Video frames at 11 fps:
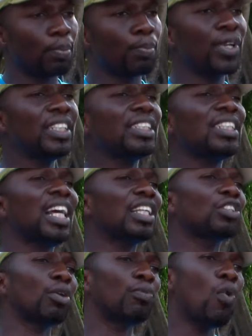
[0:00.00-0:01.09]

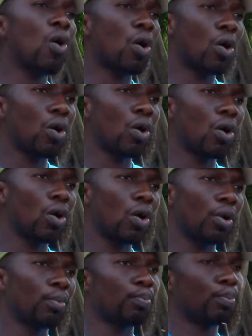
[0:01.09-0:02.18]
Prisoners of war
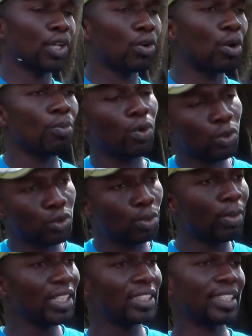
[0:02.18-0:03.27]
become
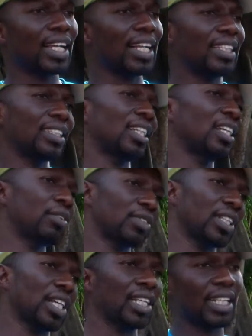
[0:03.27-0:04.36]
automatically
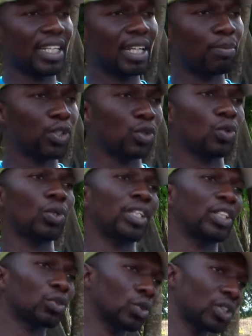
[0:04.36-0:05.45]
slaves and they can be sold
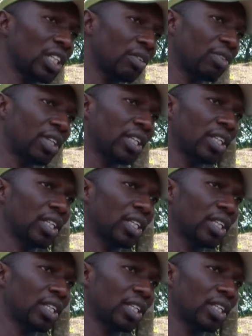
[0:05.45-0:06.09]
into slavery.